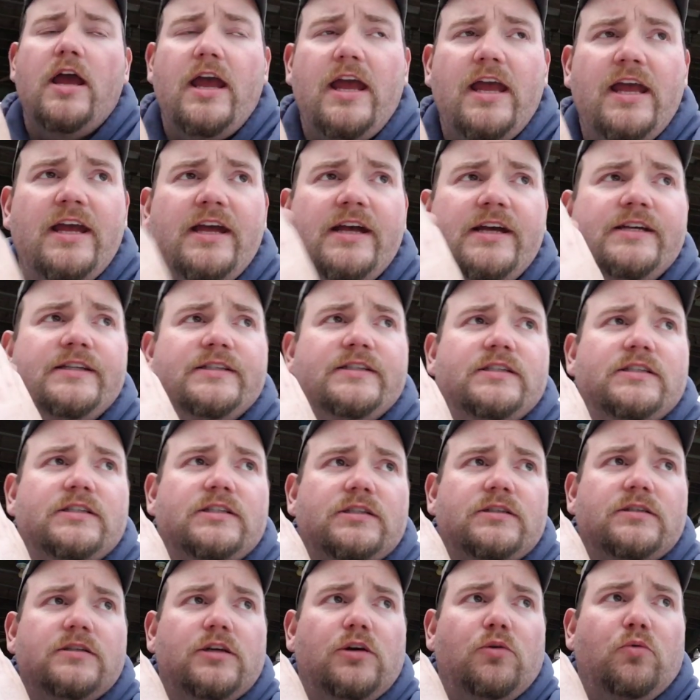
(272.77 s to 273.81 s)

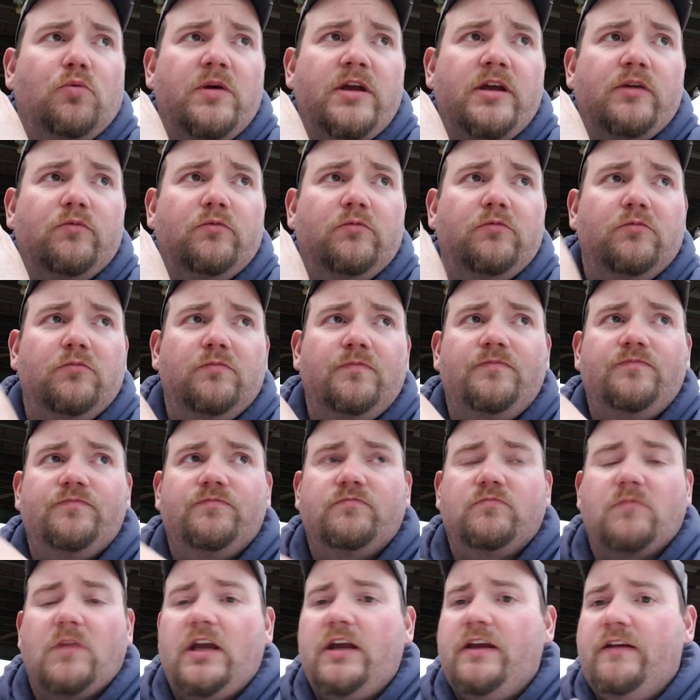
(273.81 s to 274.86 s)
If
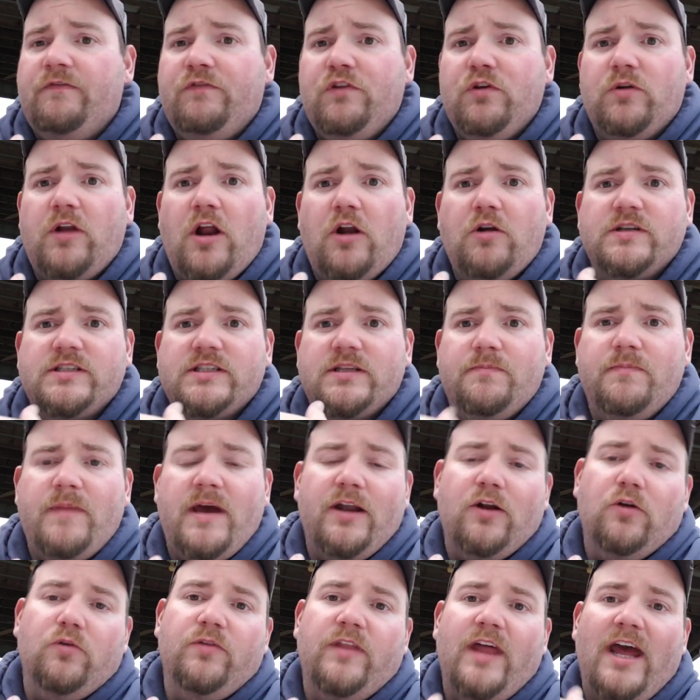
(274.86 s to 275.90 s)
you notice the
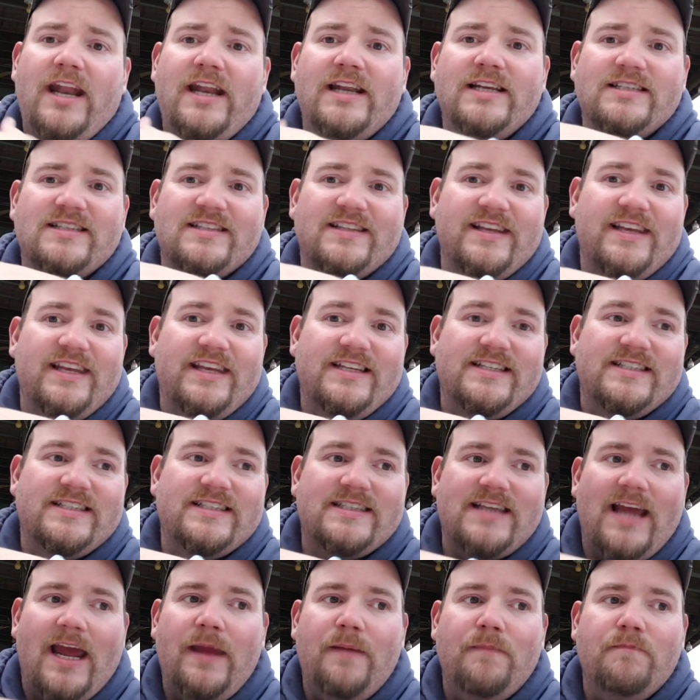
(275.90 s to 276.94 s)
medal, that is the
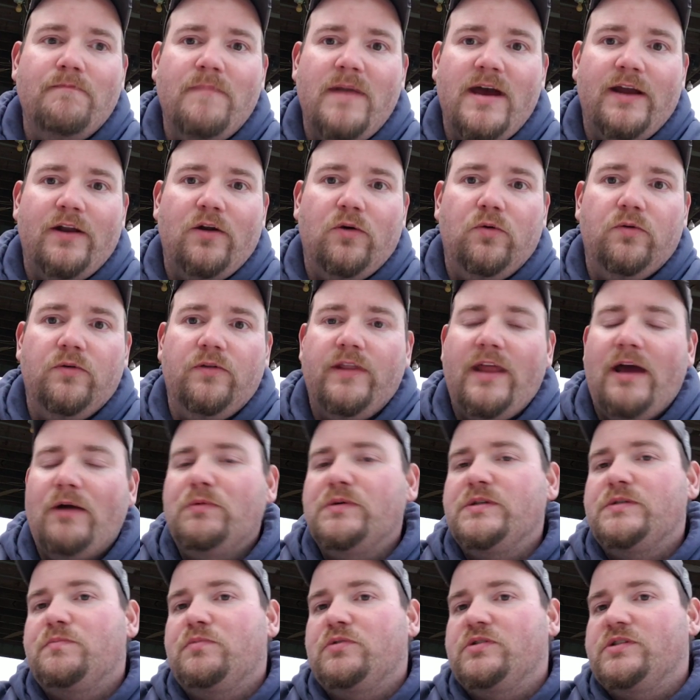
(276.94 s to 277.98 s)
same medal that
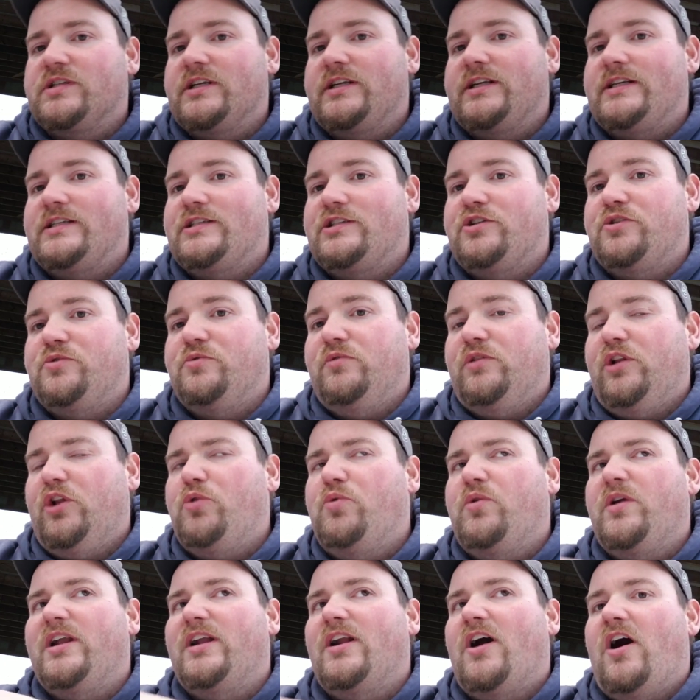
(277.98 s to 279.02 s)
was presented to
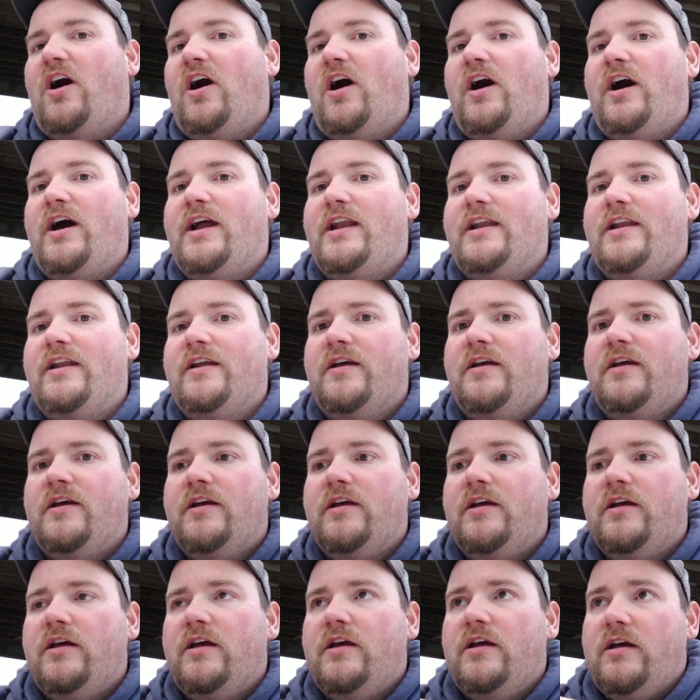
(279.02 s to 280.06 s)
Luke and Han
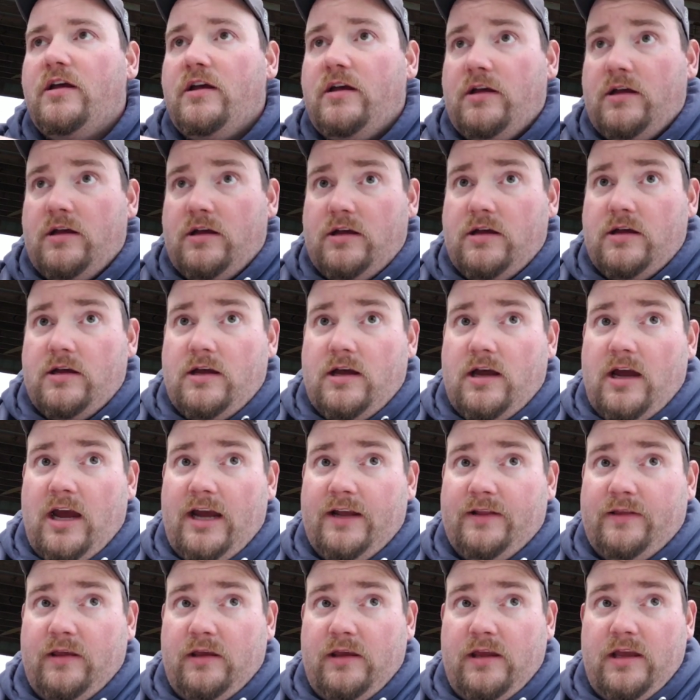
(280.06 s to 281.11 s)

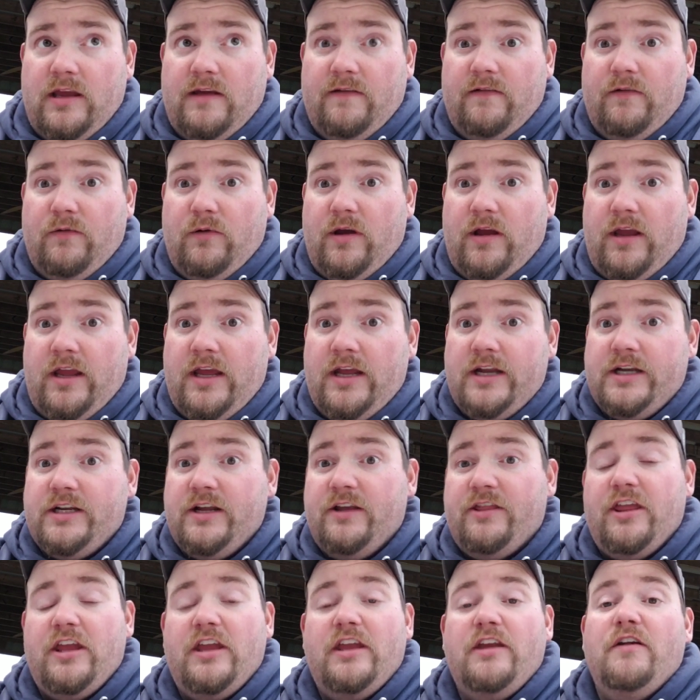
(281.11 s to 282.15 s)
at the end
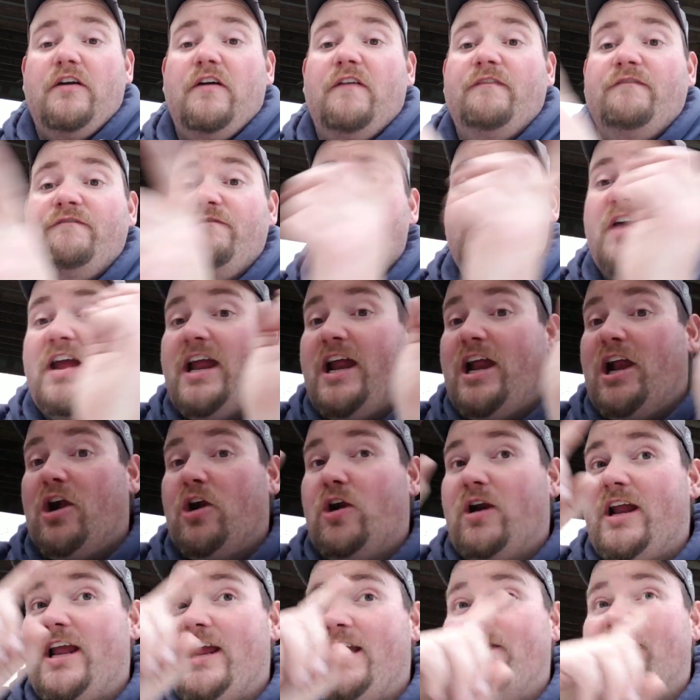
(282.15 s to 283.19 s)
of the
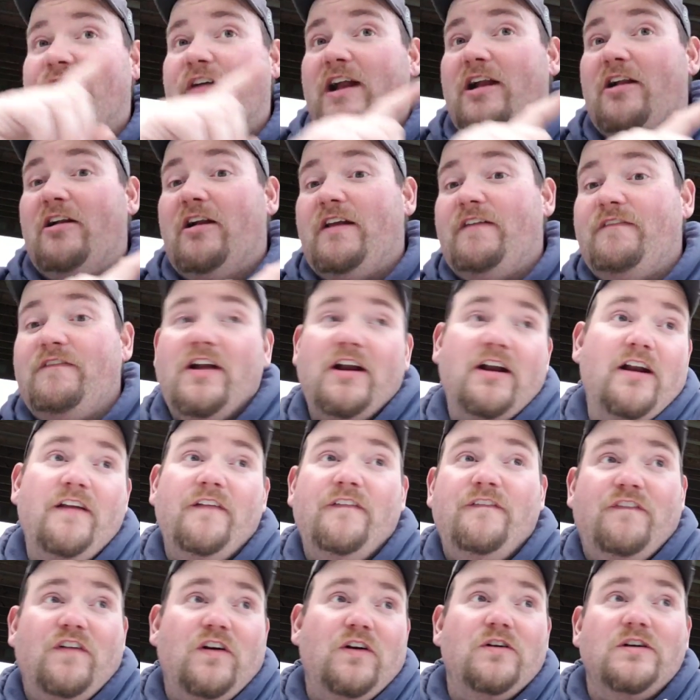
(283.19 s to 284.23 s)
very, very, very
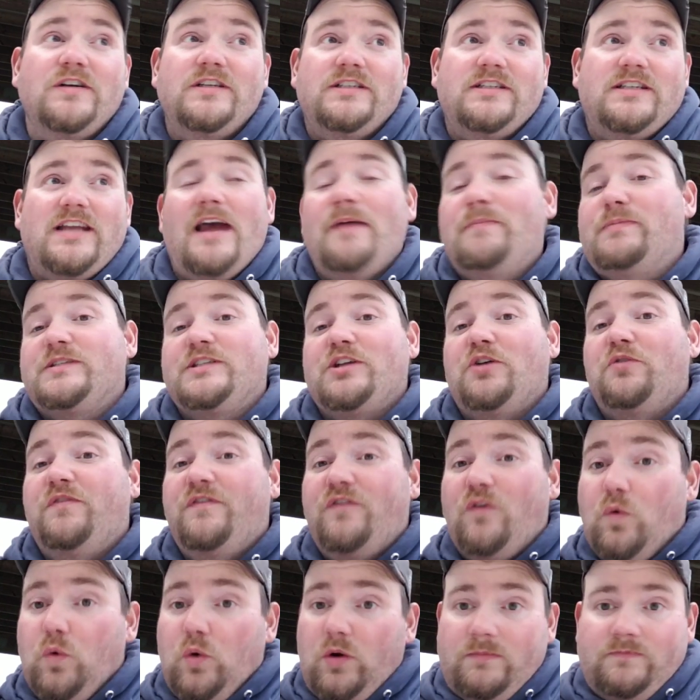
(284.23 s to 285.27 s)
first, episode
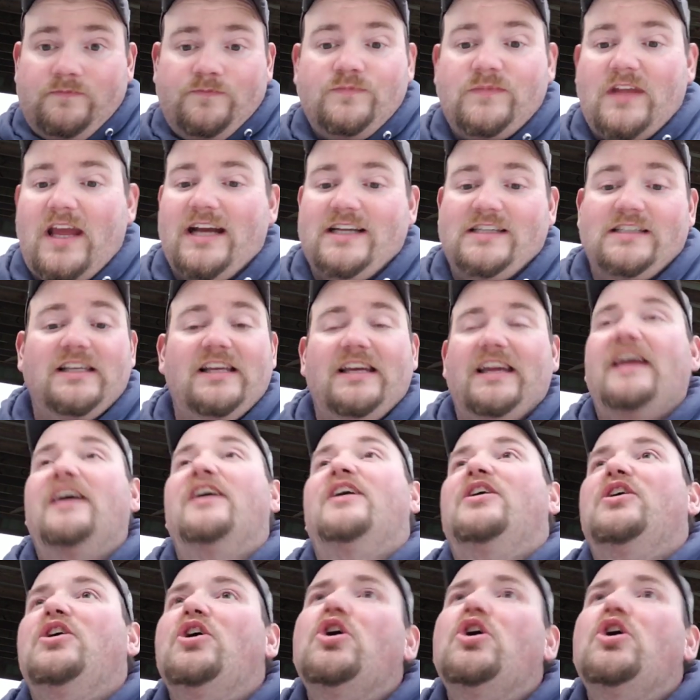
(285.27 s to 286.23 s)
4, actually,